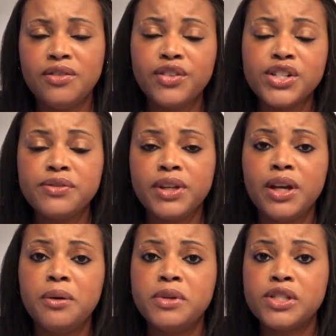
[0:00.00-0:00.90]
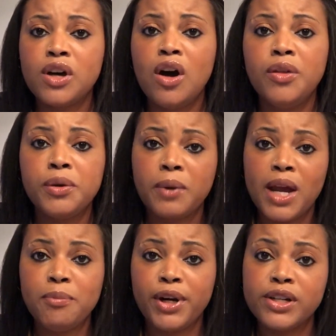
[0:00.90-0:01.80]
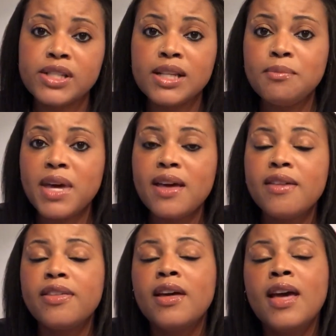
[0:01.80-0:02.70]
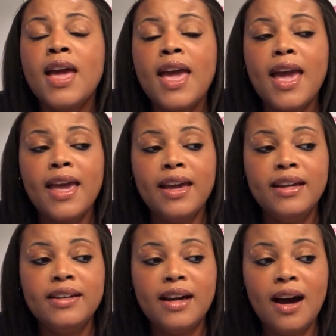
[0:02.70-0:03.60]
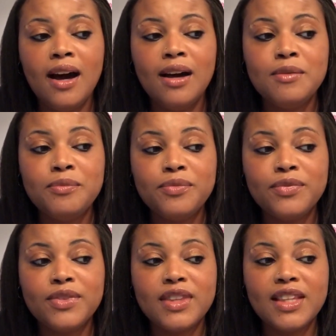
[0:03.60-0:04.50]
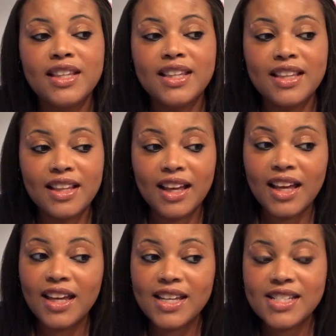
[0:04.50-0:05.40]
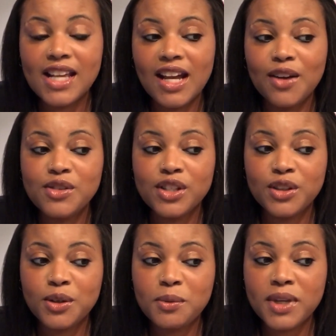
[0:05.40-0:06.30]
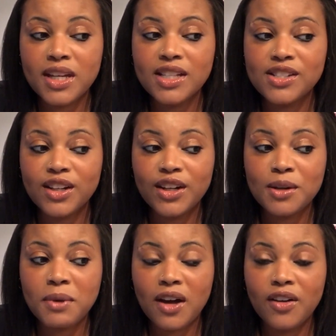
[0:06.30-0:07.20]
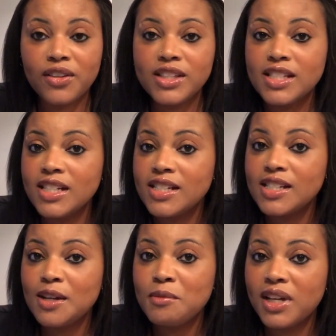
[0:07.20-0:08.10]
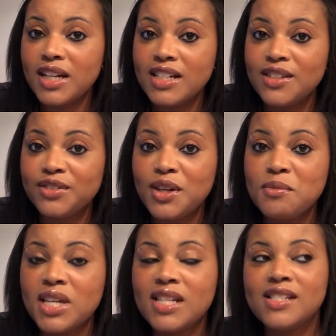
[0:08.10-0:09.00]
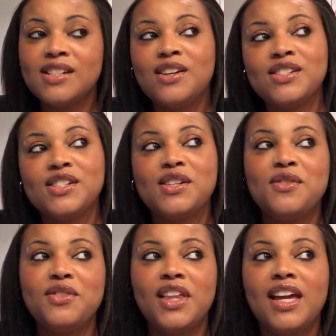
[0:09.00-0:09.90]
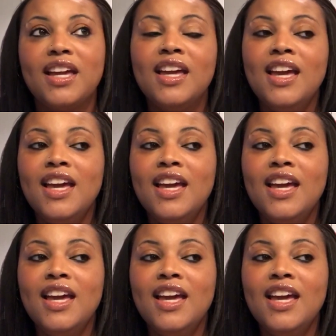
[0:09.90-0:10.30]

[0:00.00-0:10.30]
First video was called The Right Person Myth. And like I said, I was a little bit concerned about listening to somebody different because, I just don't feel like,